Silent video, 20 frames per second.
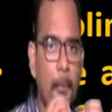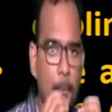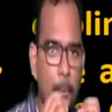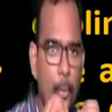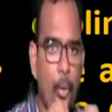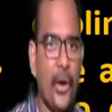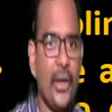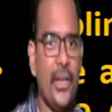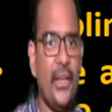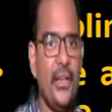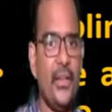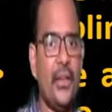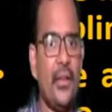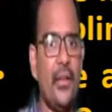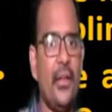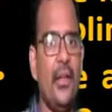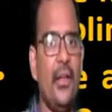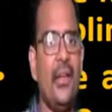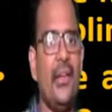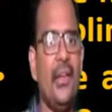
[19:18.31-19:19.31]
point
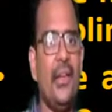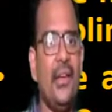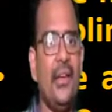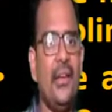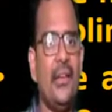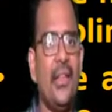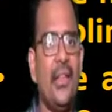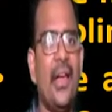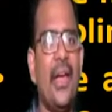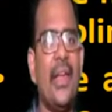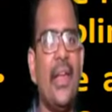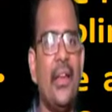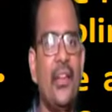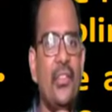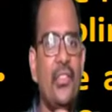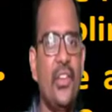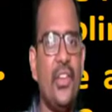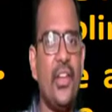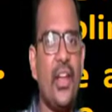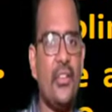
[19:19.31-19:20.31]
in the
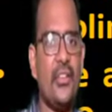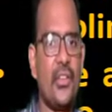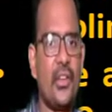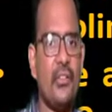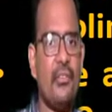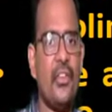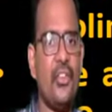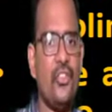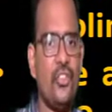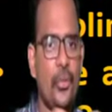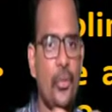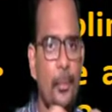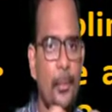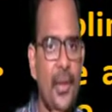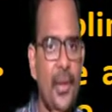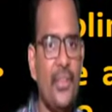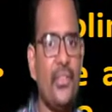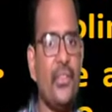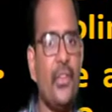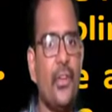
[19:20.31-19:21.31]
energy conservation
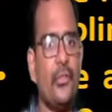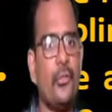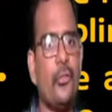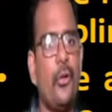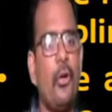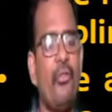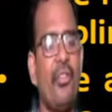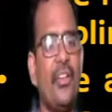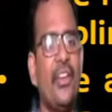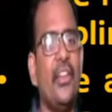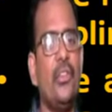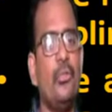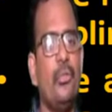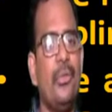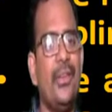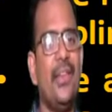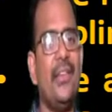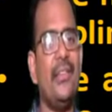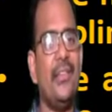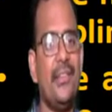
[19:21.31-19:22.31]
measures of an
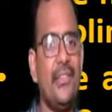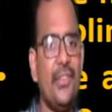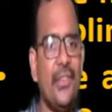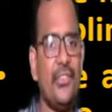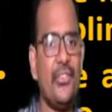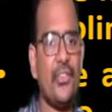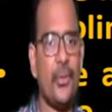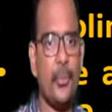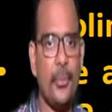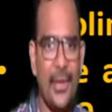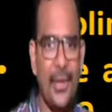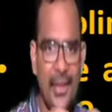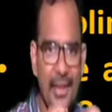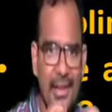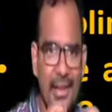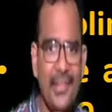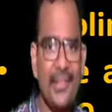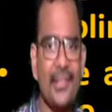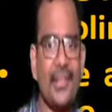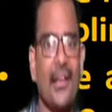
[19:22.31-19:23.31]
HVAC system
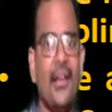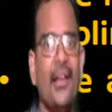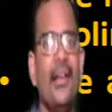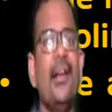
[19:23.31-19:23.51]
is